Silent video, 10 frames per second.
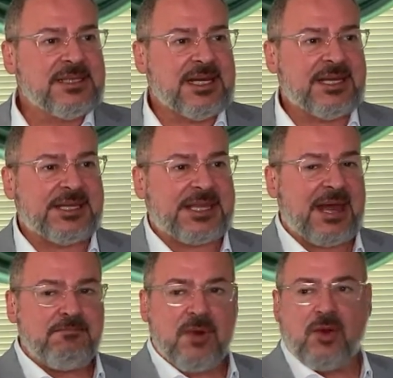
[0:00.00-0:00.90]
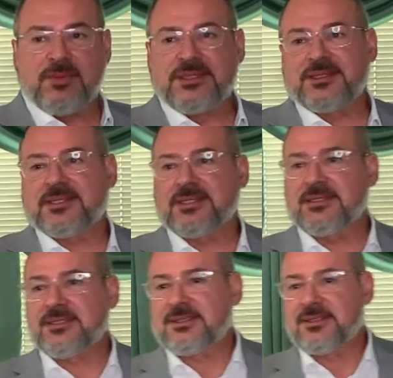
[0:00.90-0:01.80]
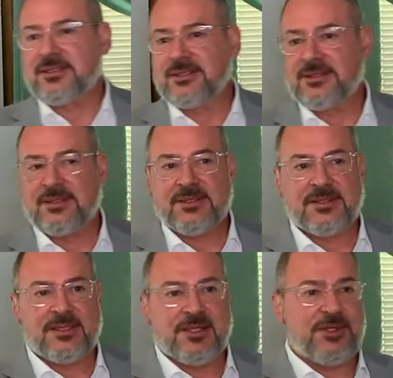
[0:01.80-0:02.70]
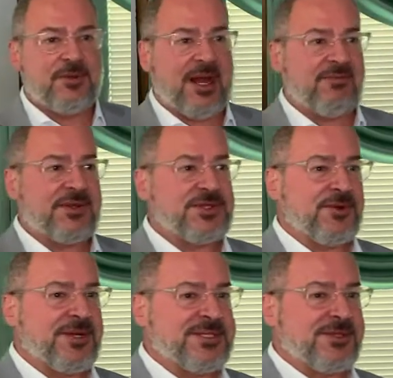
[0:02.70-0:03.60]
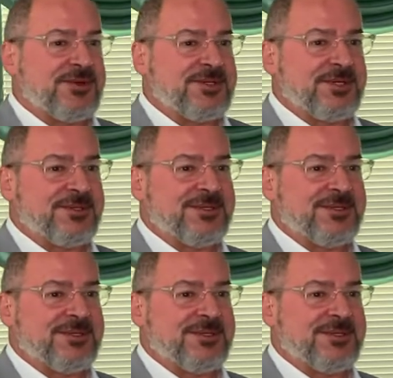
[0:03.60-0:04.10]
And at that moment, you have a choice, don't you?